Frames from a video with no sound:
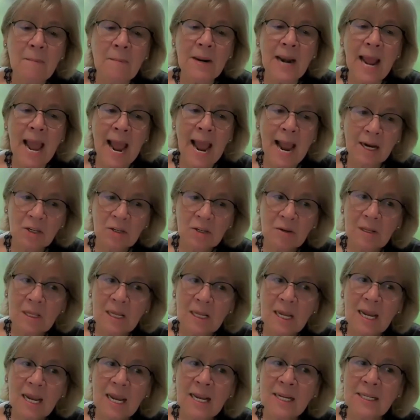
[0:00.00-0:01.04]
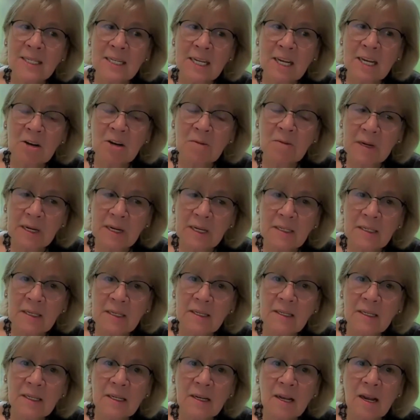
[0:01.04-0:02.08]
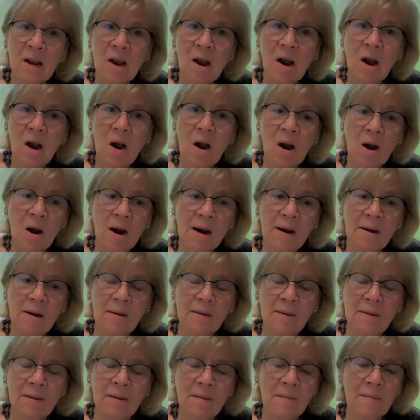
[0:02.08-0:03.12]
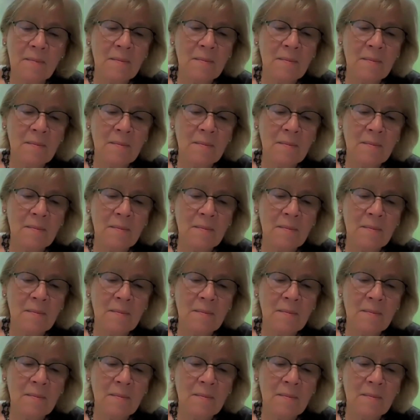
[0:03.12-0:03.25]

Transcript: But actually, it decreases our